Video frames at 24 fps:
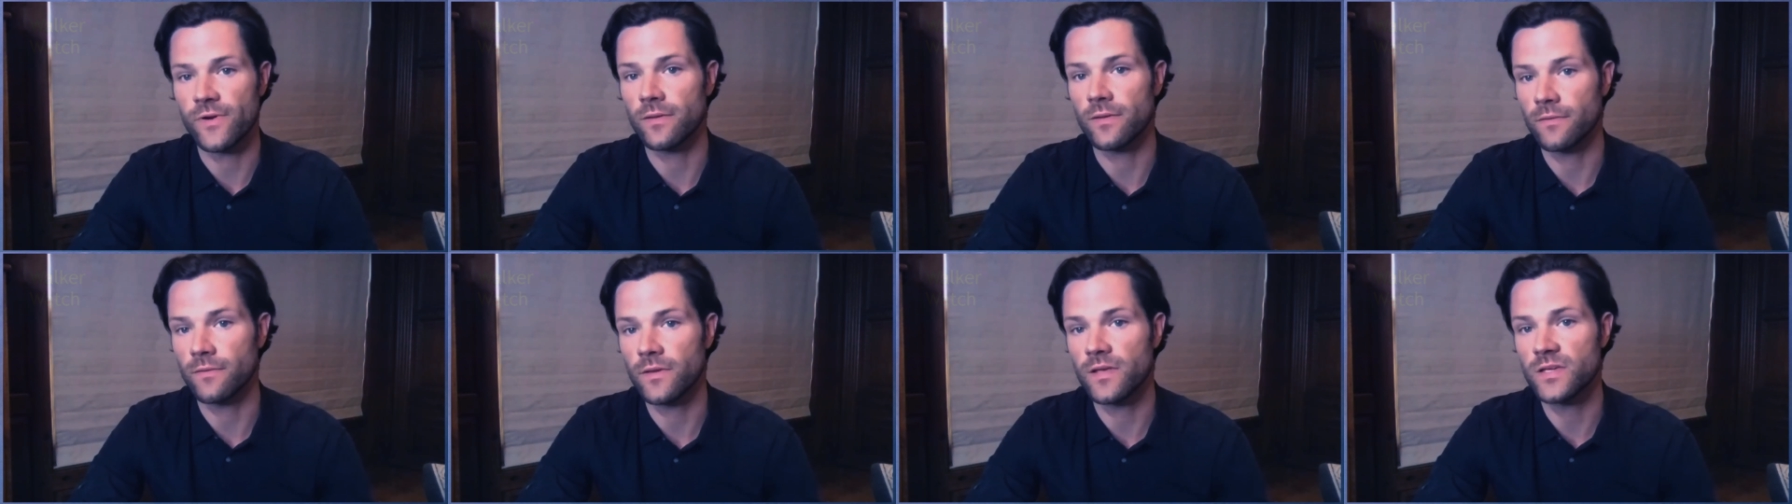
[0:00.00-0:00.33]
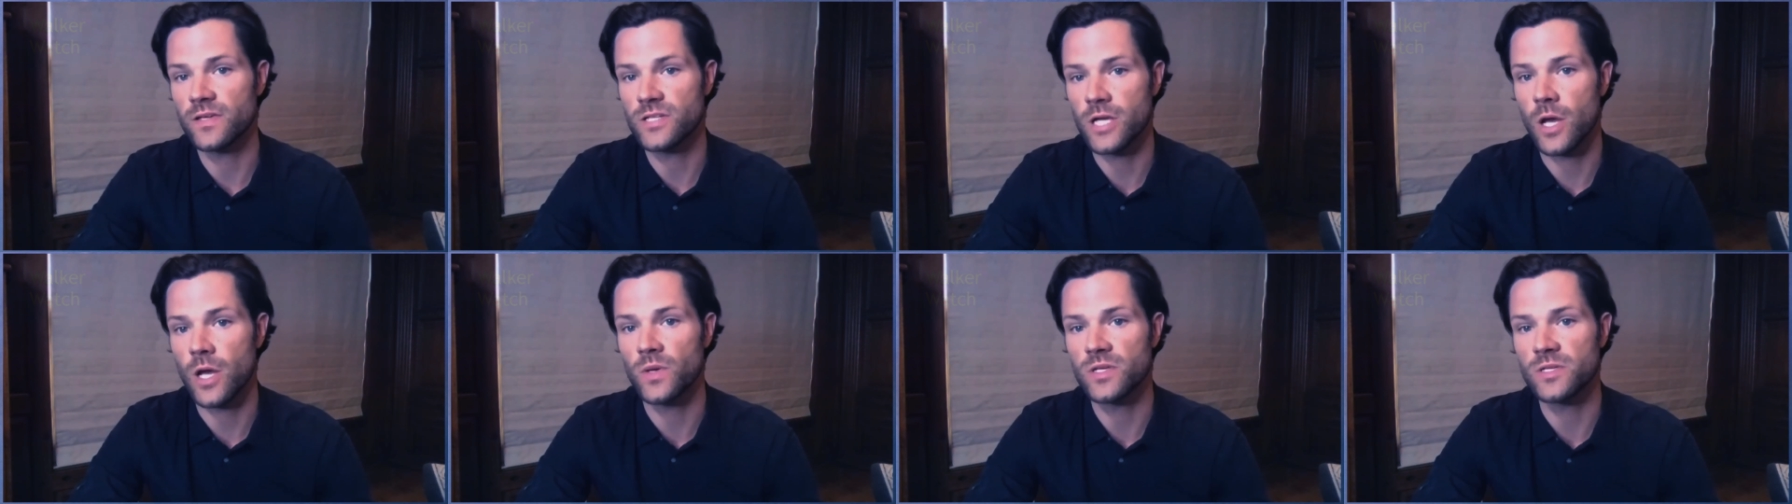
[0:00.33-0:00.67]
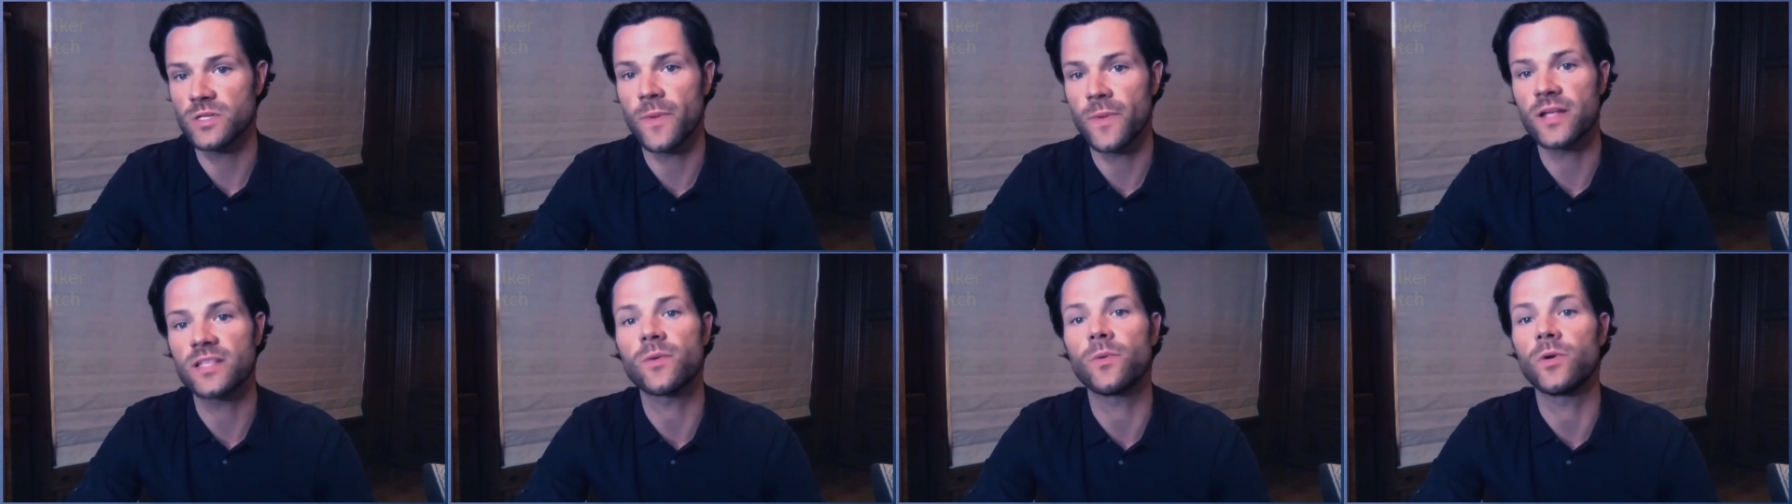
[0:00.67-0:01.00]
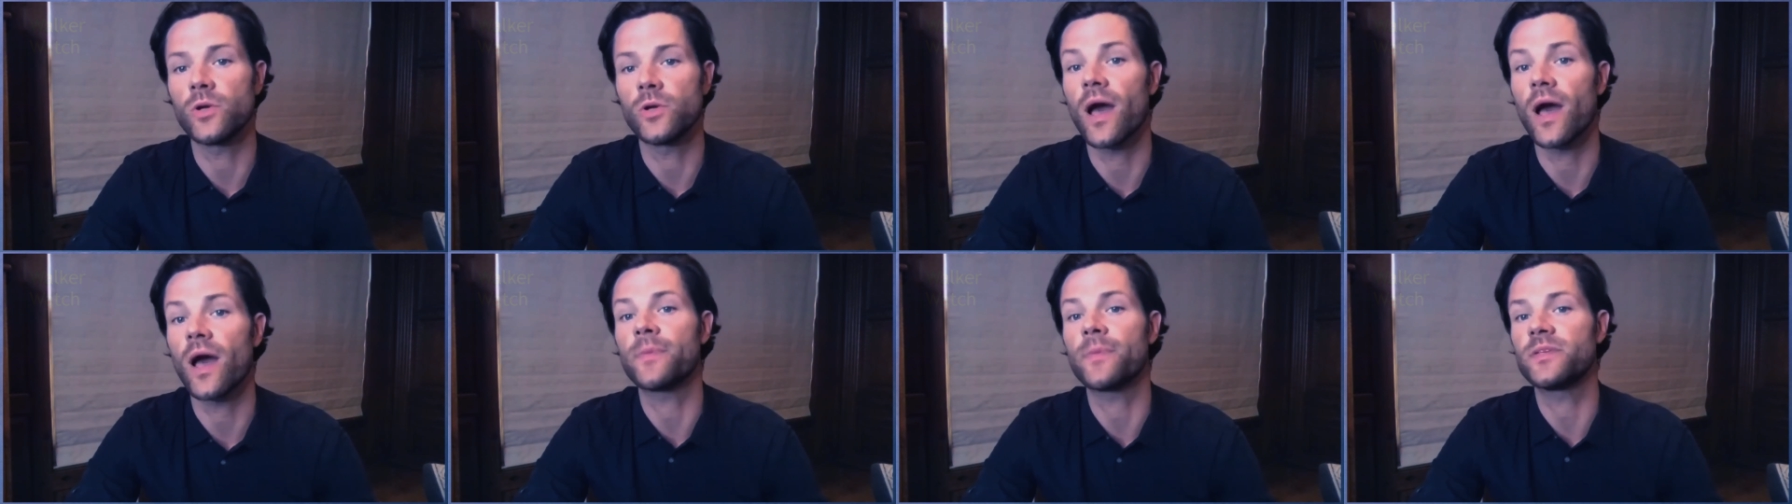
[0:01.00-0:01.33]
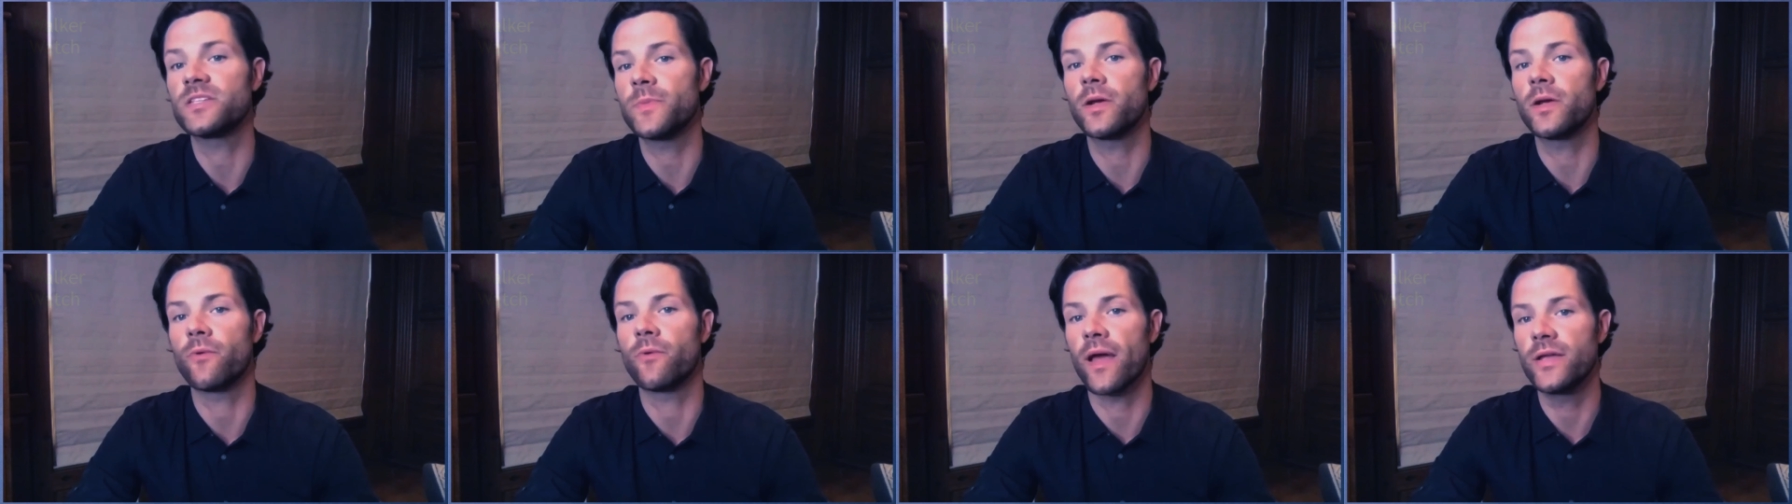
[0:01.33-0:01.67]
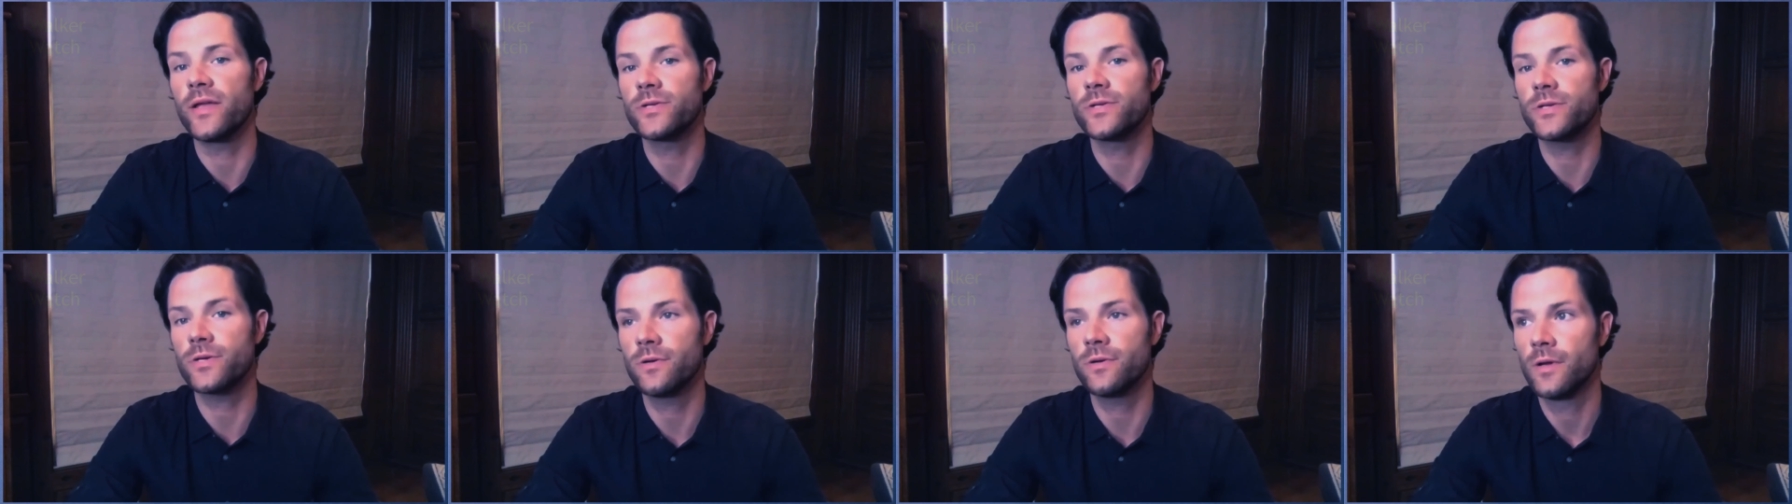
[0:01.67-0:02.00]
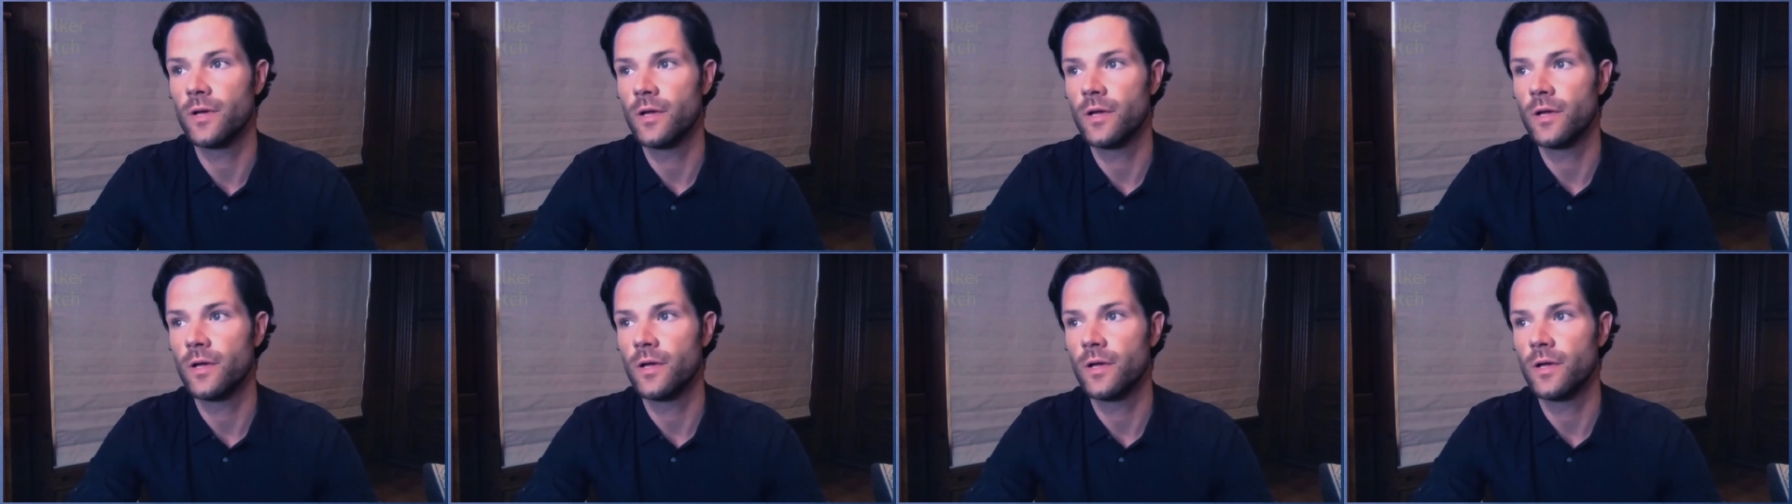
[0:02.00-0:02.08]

This show is about someone who happens to be a ranger,